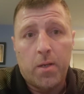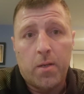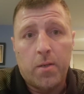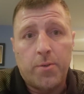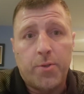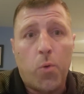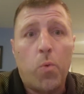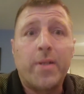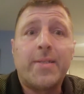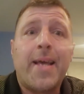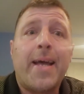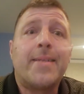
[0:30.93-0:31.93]
So
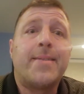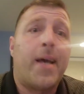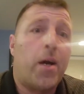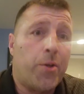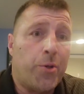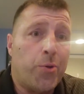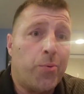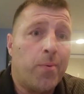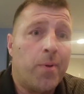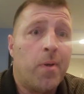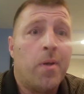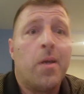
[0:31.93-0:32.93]
what's that tell you?
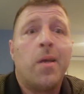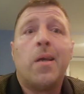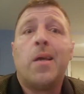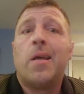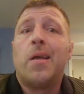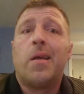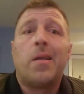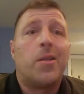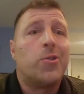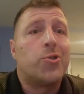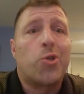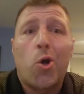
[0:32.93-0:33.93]

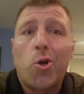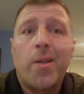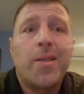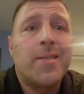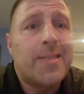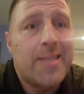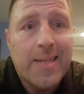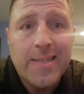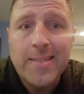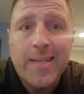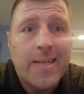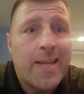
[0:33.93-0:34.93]
The start of the
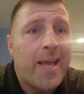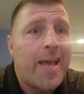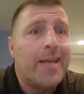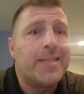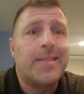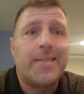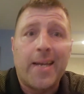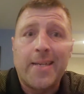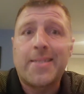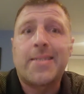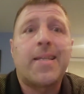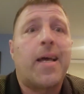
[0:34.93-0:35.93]
season is
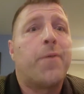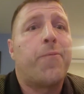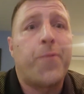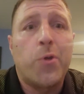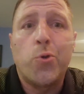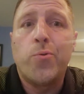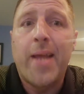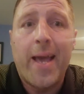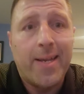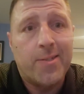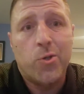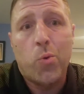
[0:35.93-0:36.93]
just a few
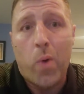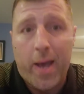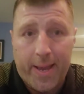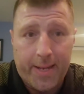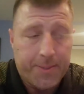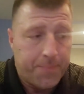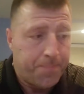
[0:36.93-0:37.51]
days away.